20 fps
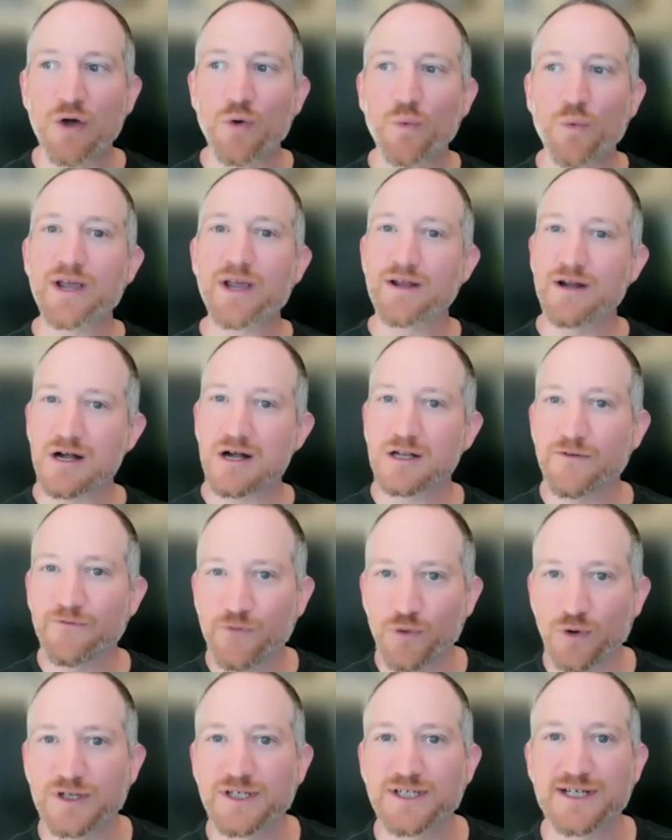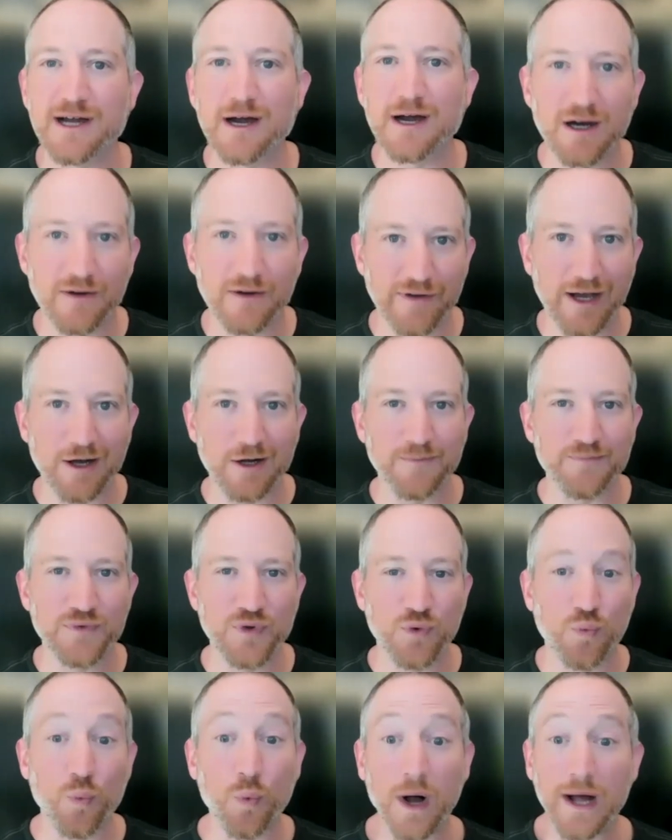We can all afford to carve out
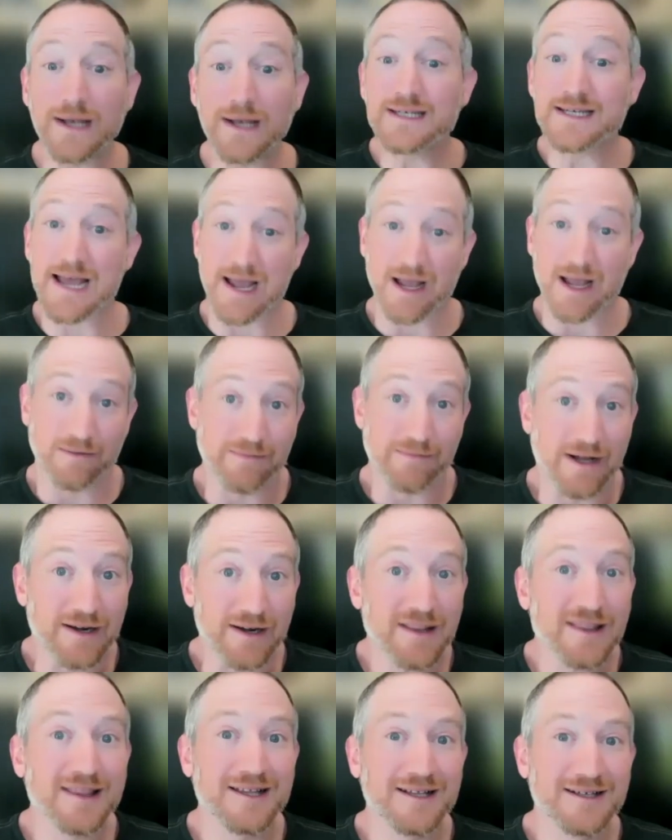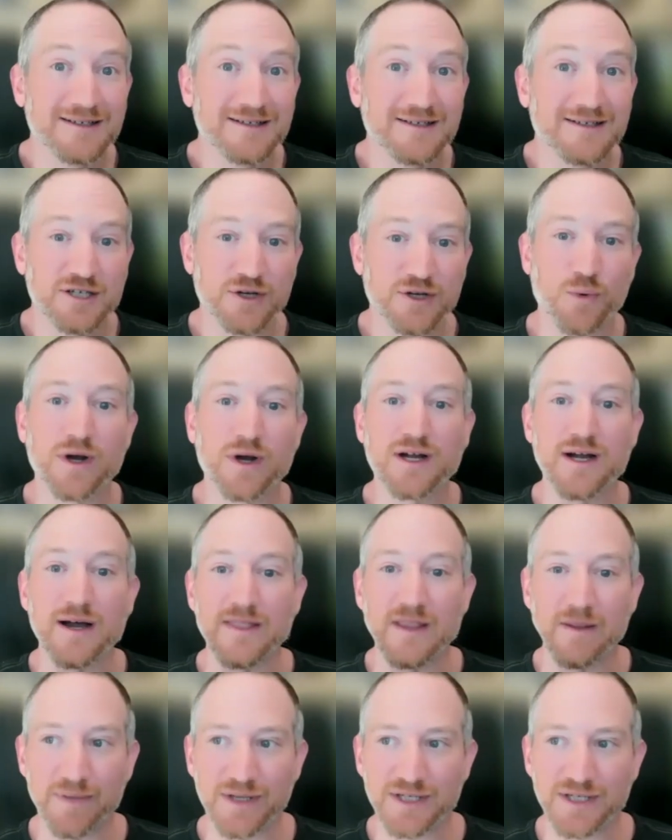one day a month to work
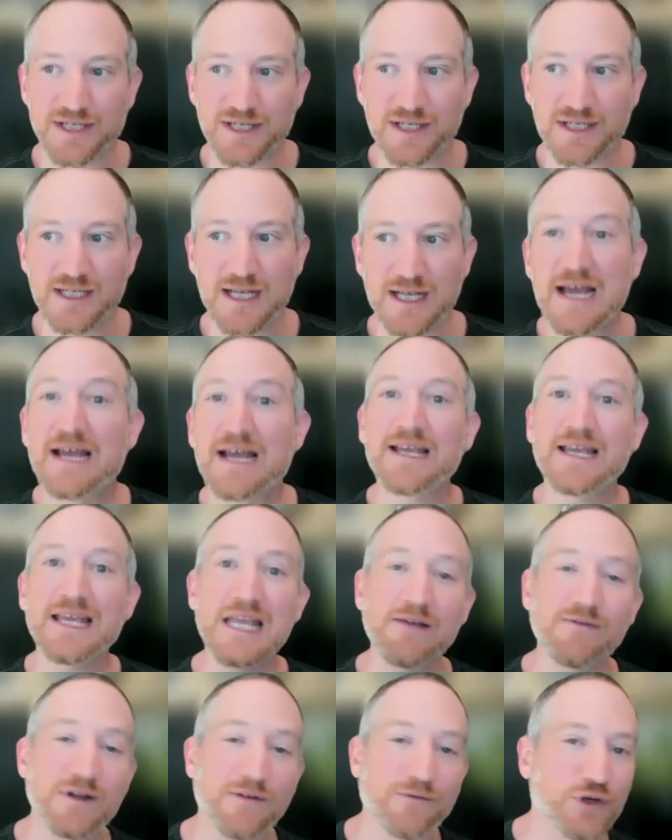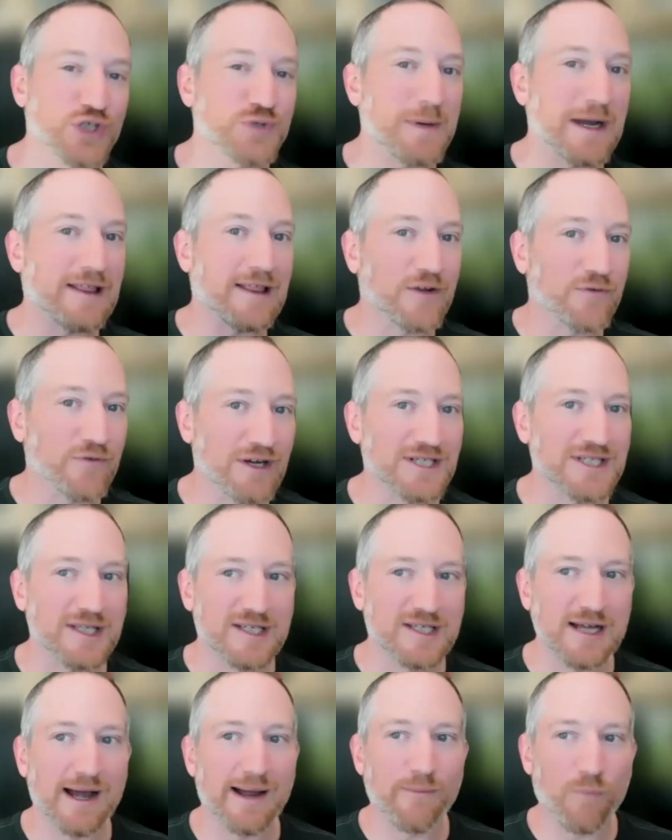on the business even if you're spending the rest of
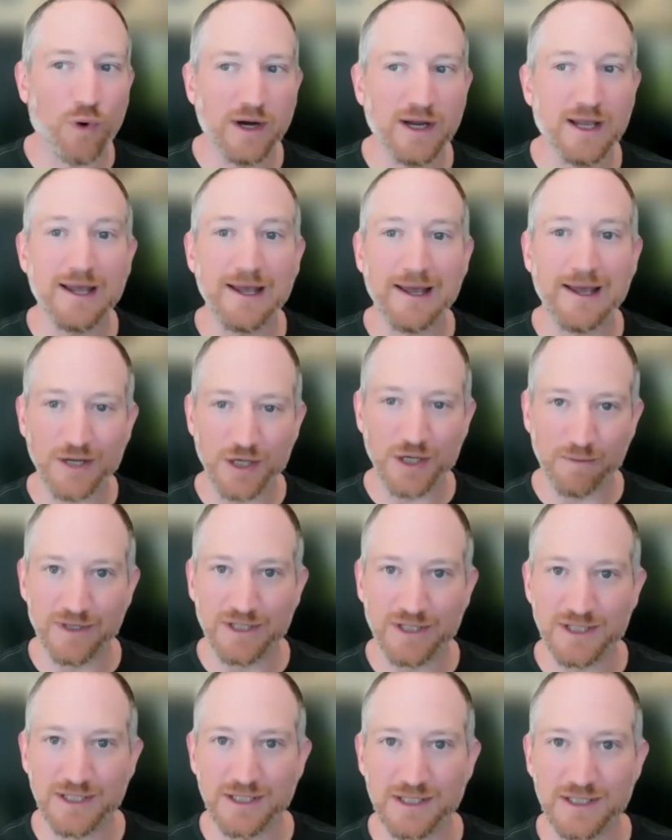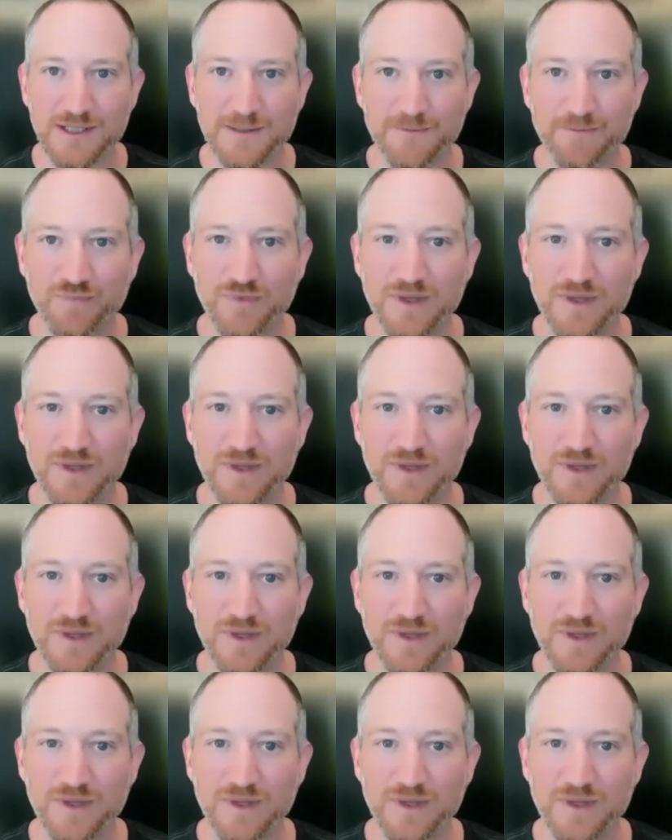the time working in your business.